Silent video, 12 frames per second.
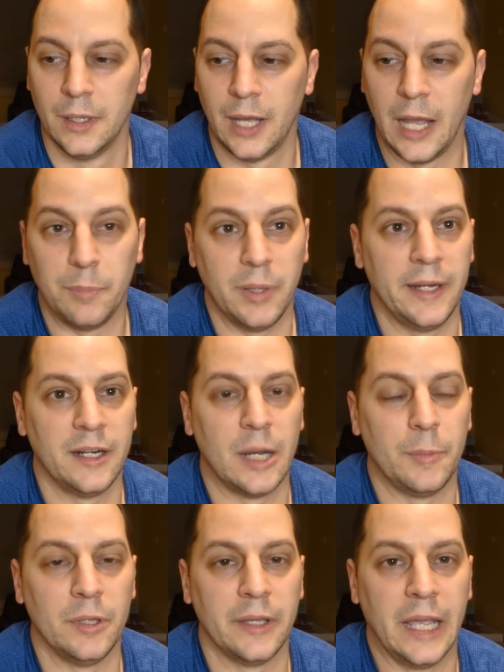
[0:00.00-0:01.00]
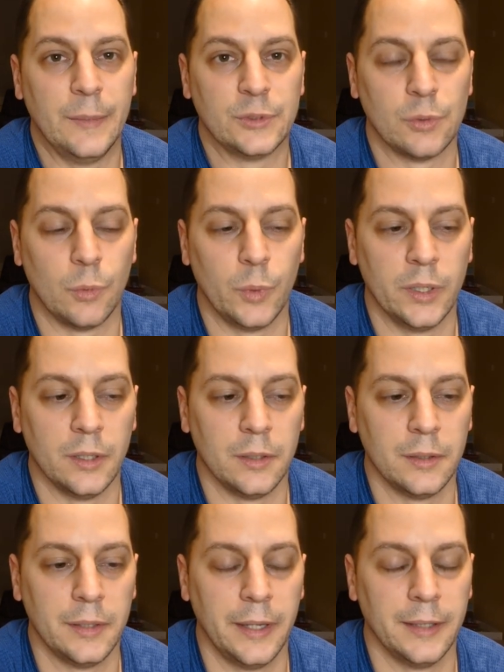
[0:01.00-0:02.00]
I played a couple of games with
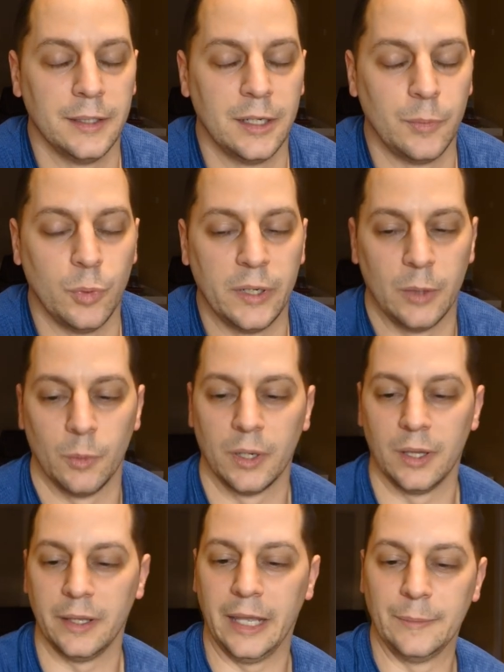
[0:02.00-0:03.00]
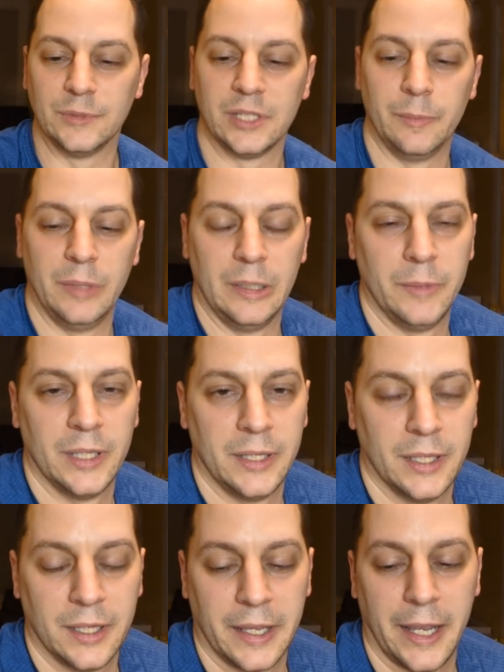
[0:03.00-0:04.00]
Will, ended up winning one of the games. He beat me on
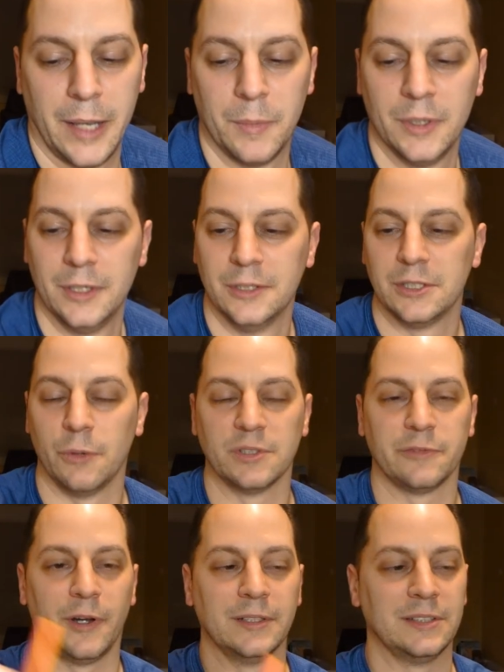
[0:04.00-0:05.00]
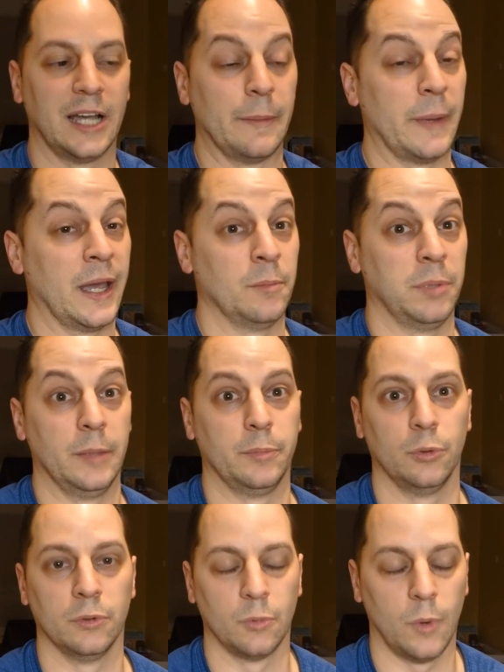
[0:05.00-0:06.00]
the other game. So it was a fun time. I hadn't played
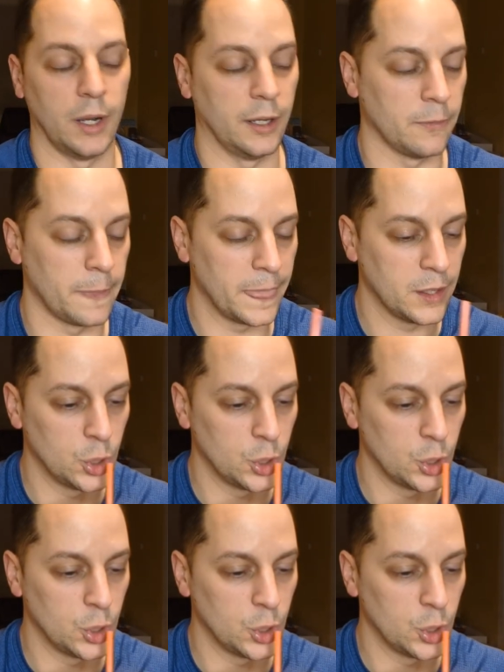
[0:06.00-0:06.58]
pool in a while.